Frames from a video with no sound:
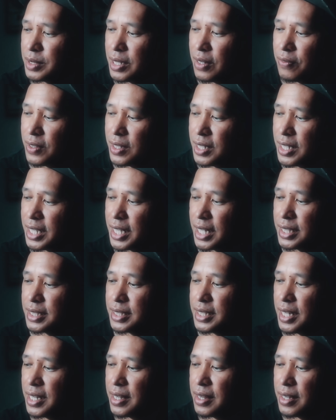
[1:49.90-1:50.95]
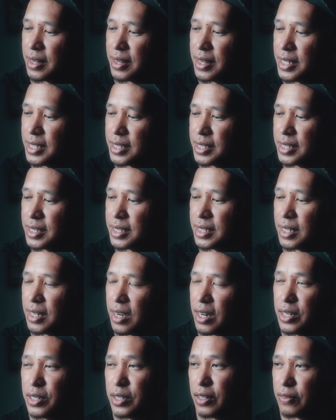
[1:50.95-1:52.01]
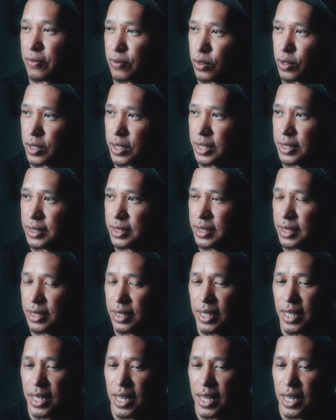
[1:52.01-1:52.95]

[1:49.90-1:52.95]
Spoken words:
definitely can say that these are not for kids.